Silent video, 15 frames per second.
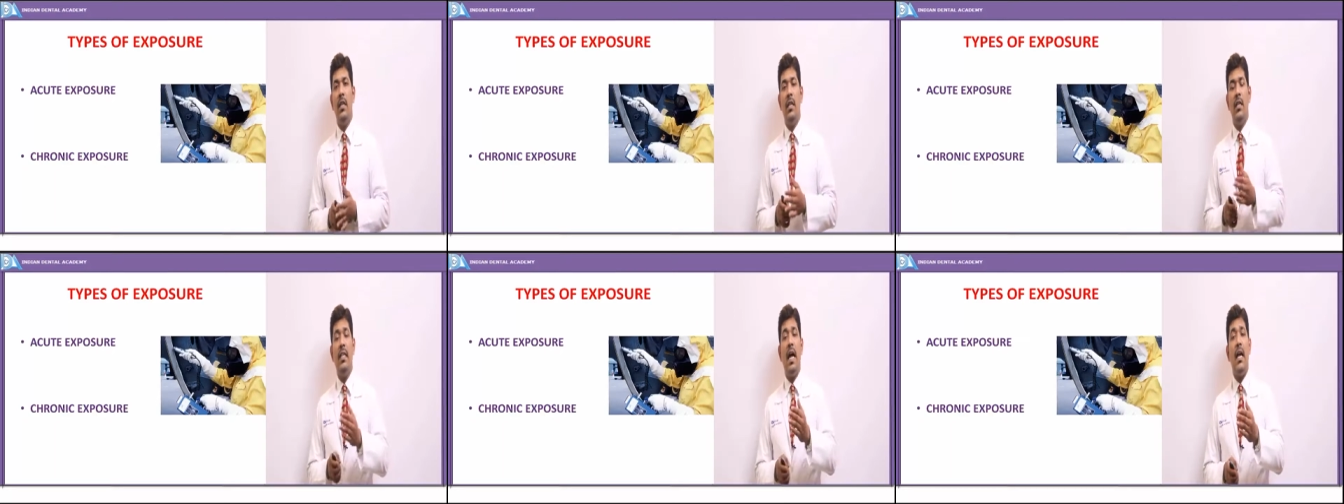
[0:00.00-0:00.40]

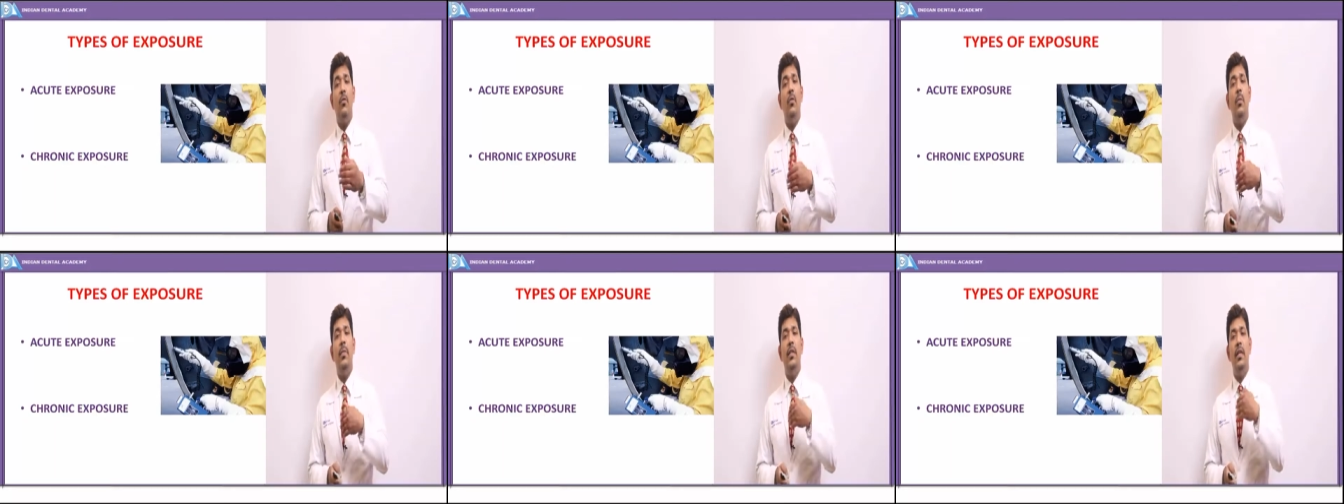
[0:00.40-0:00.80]
That
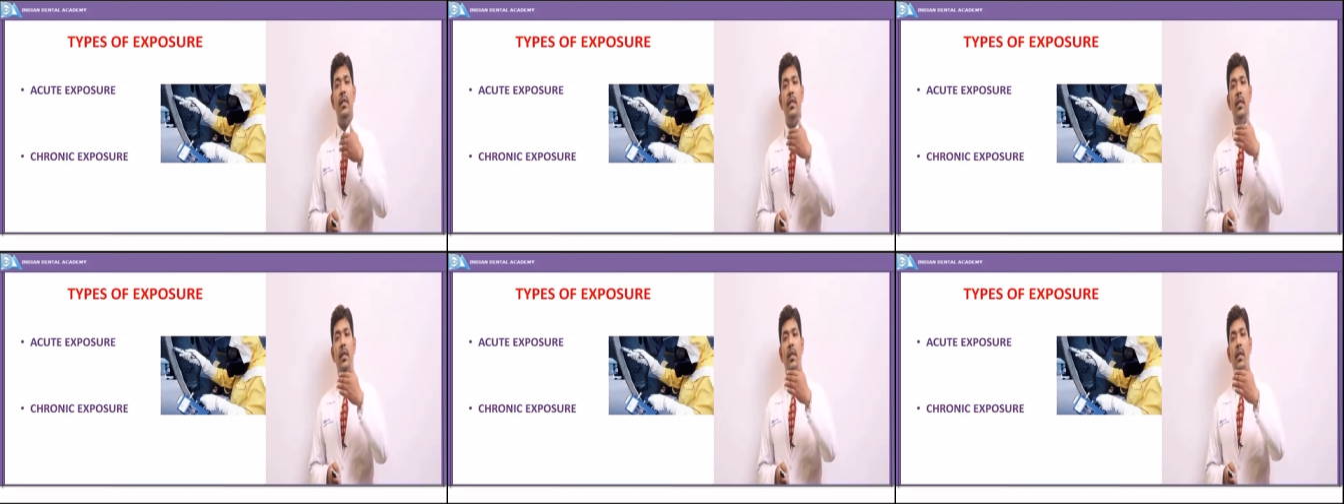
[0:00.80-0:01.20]
would be the
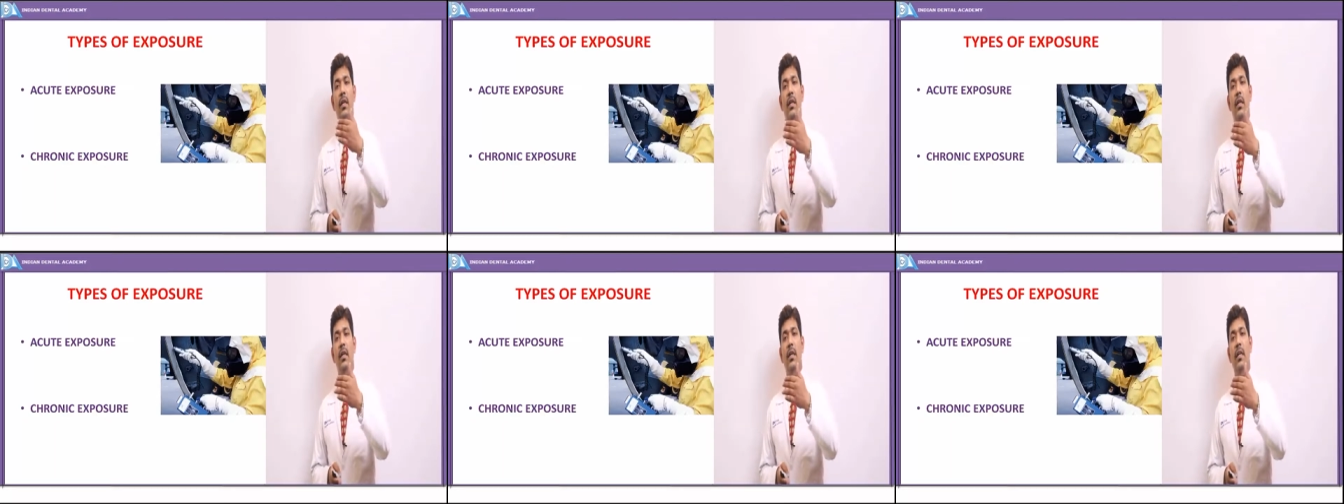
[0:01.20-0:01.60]

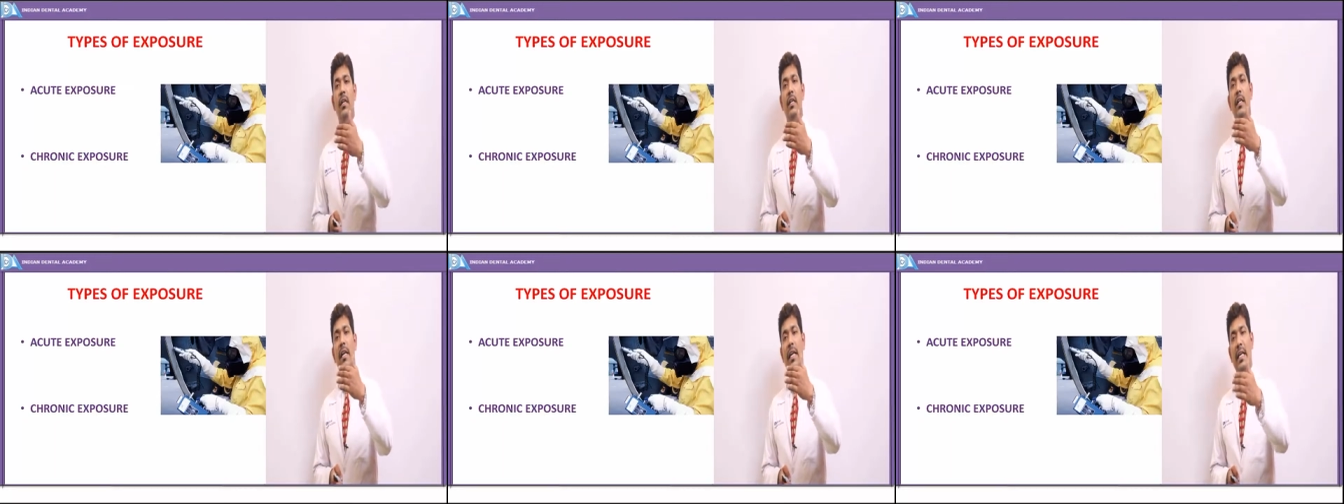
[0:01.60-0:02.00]

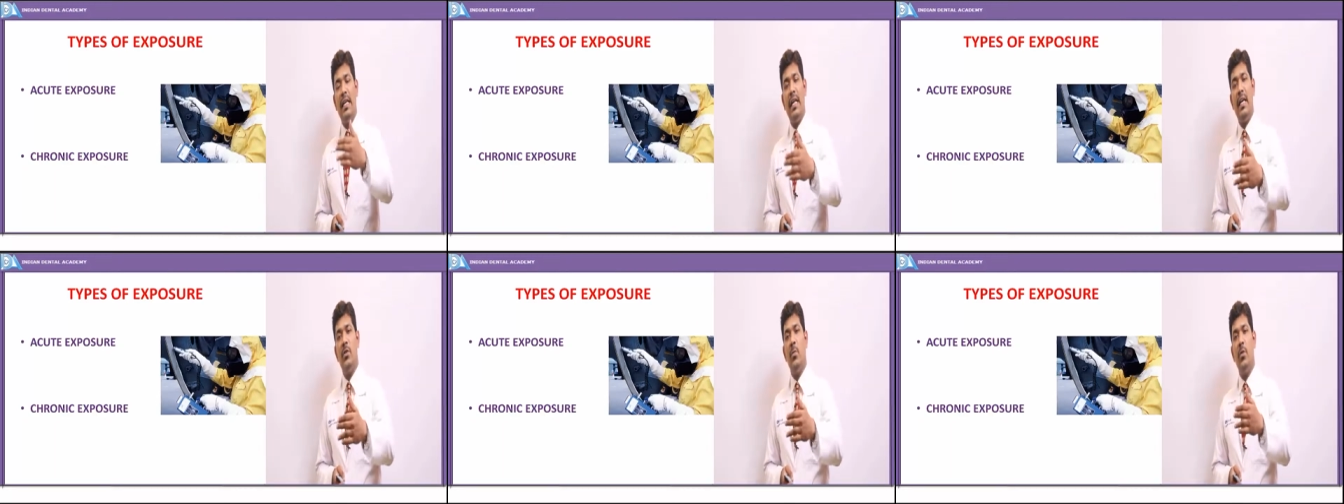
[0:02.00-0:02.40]
direct
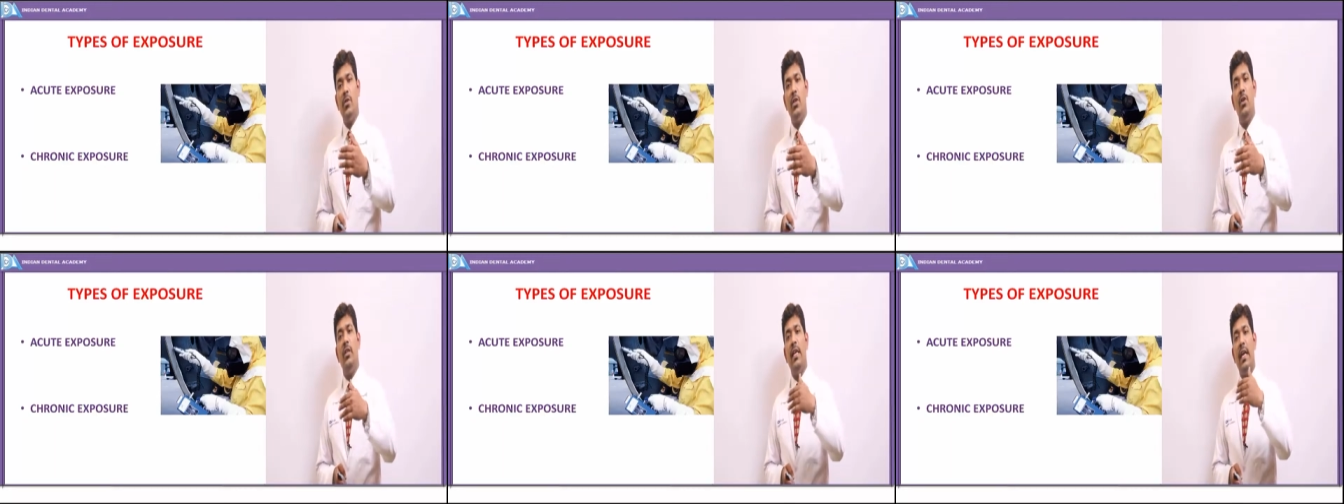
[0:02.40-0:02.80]
exposure
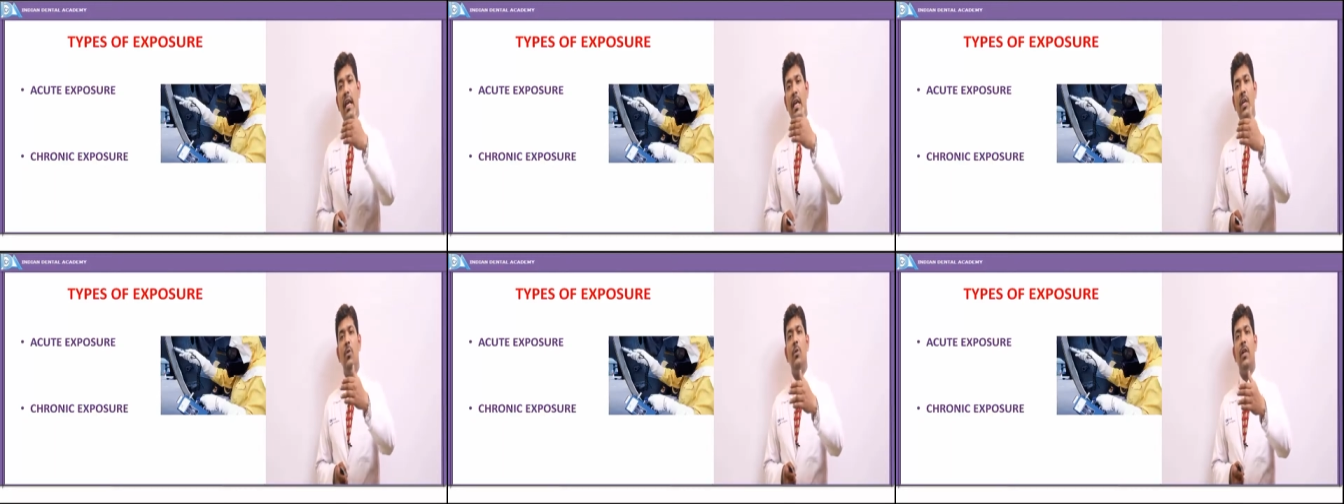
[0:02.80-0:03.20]
or the
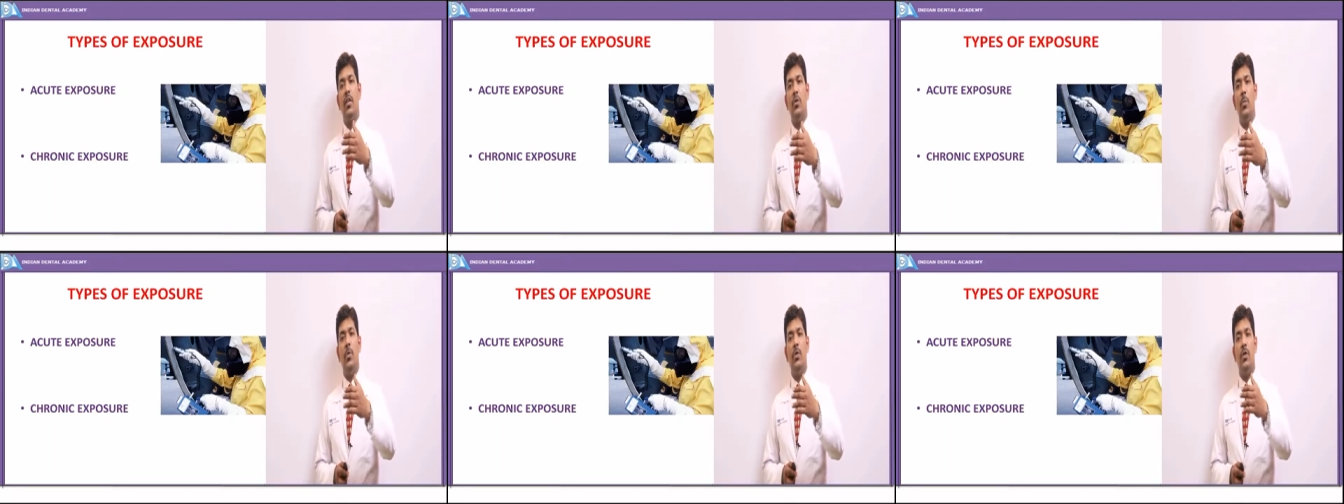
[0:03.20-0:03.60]
acute
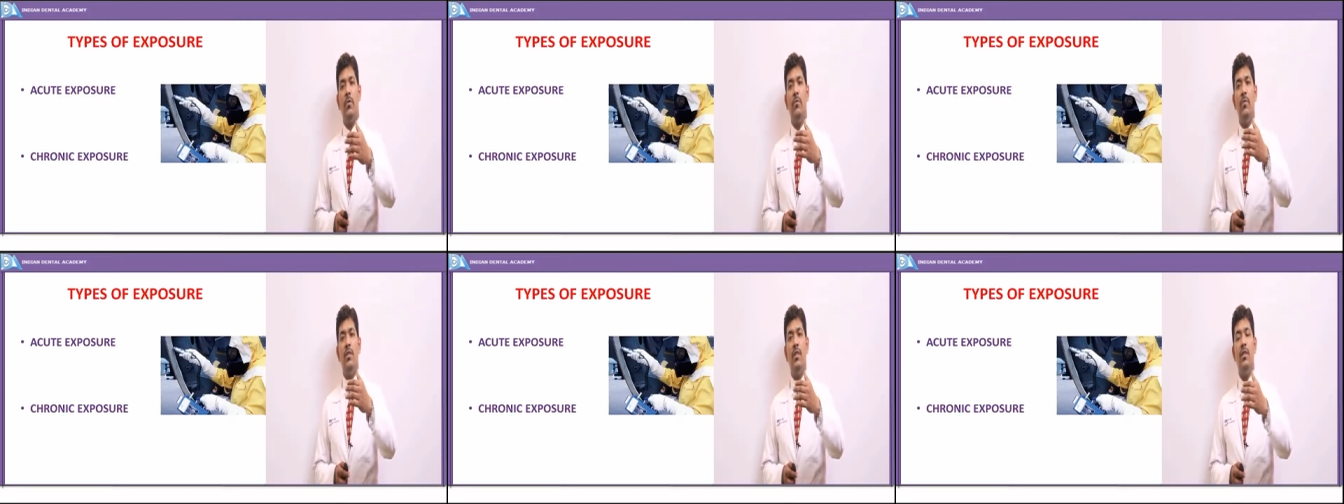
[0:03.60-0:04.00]
exposure,
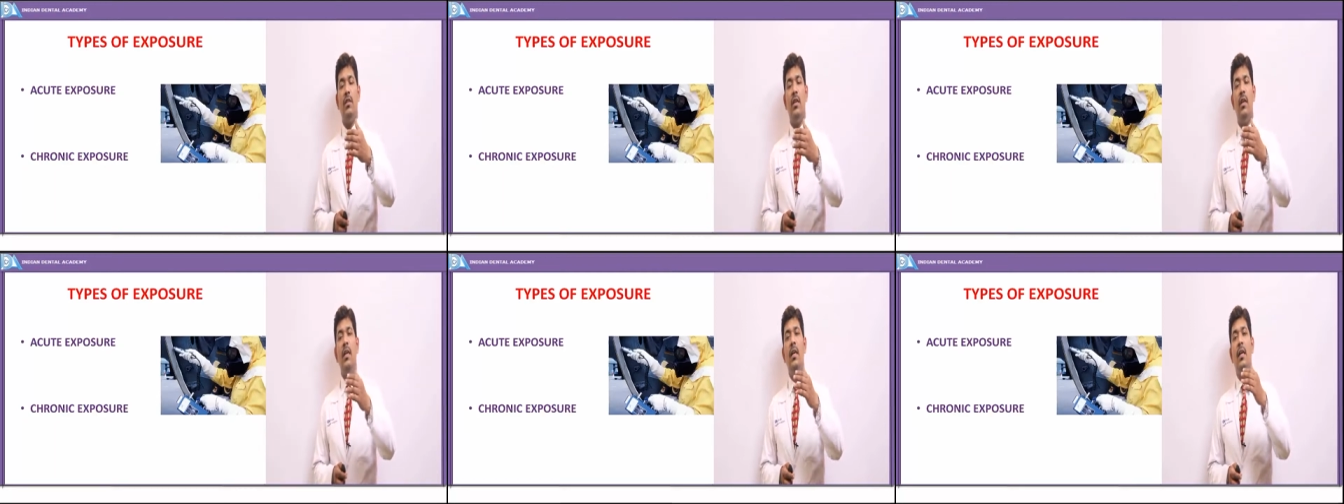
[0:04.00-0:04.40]
which is